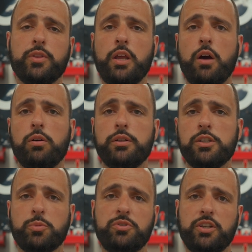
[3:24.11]
Now on this
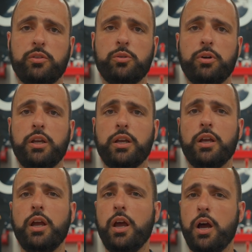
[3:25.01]
particular bike,
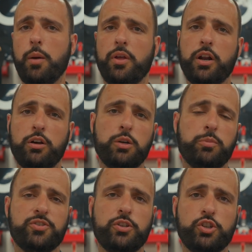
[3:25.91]
I'm not 100%